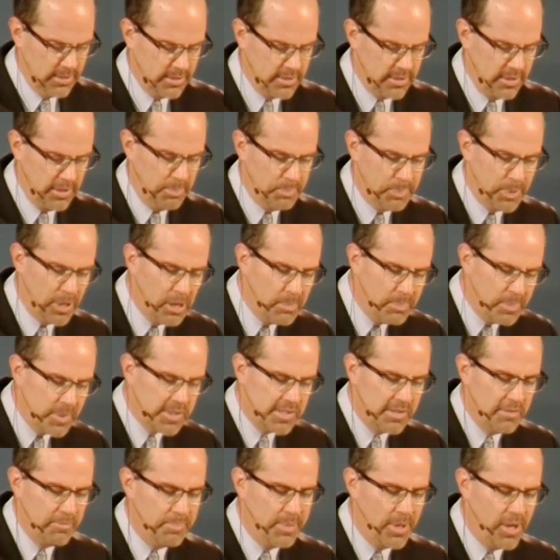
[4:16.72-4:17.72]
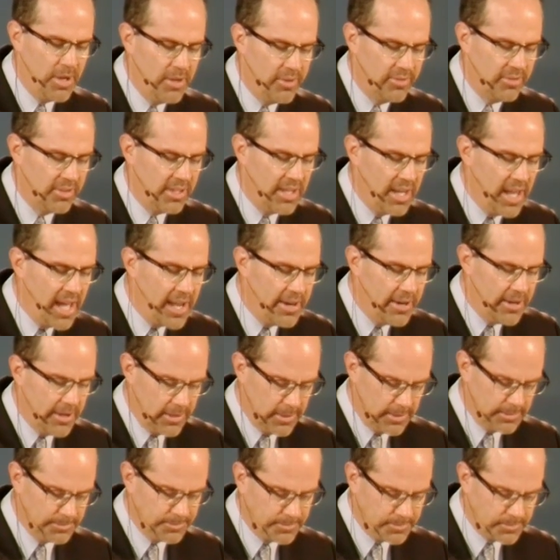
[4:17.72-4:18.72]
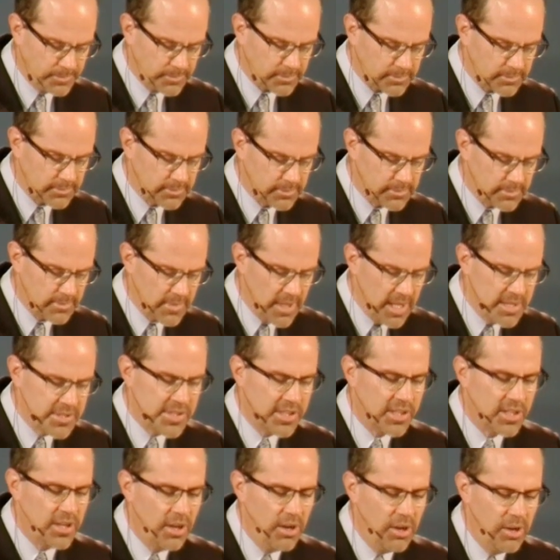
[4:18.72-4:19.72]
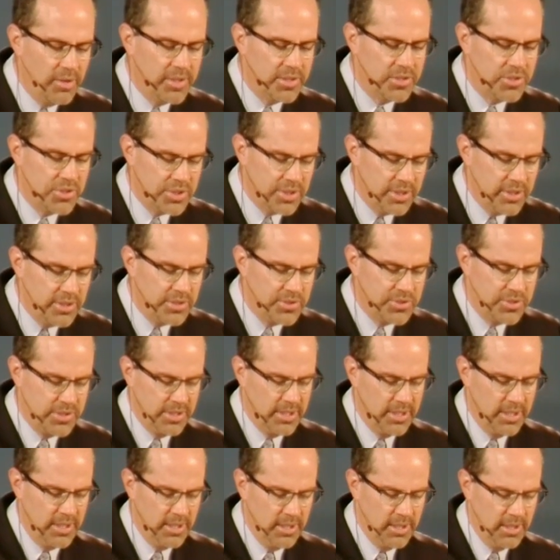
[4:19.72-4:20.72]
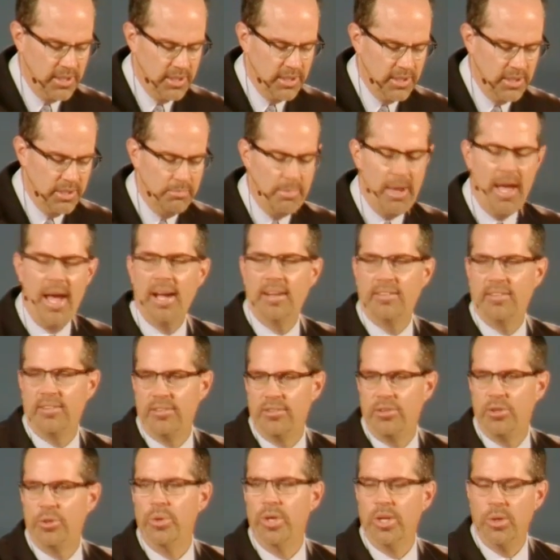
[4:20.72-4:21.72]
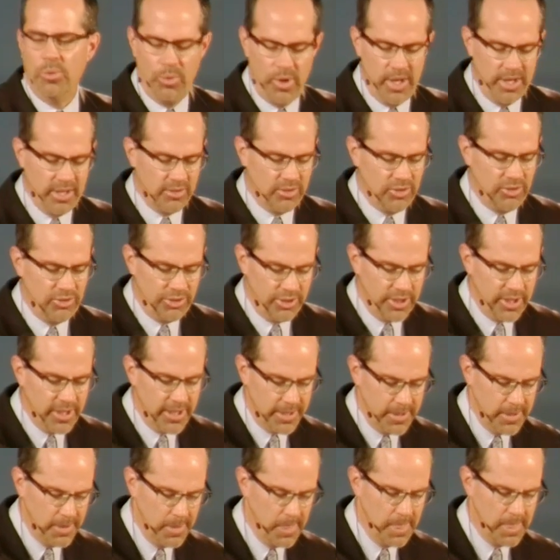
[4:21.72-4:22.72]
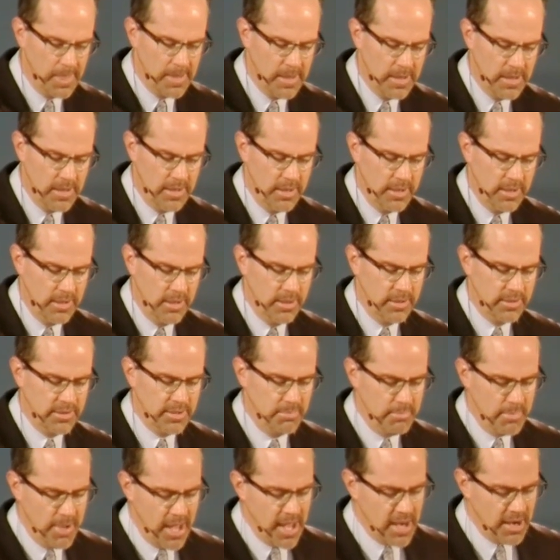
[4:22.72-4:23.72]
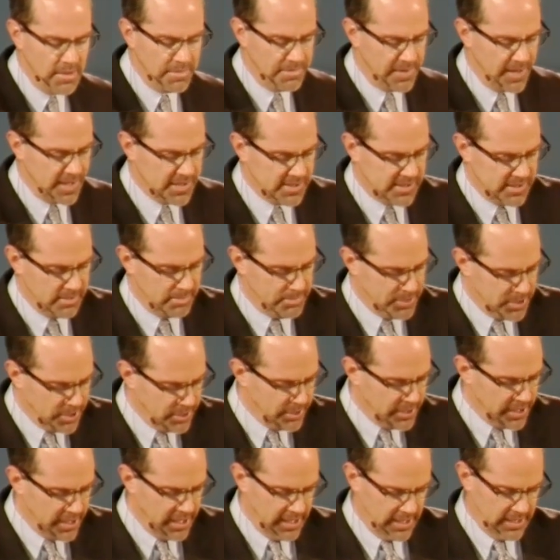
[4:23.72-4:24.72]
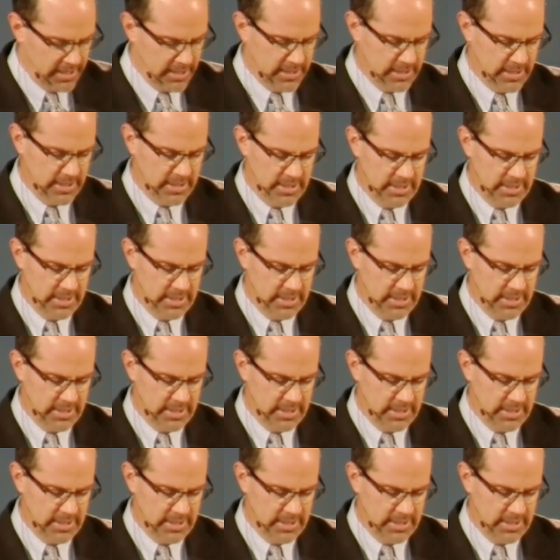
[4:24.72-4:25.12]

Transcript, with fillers: So the purpose of Paul's letter is to call the church back to doing what it should, to manifest the beauty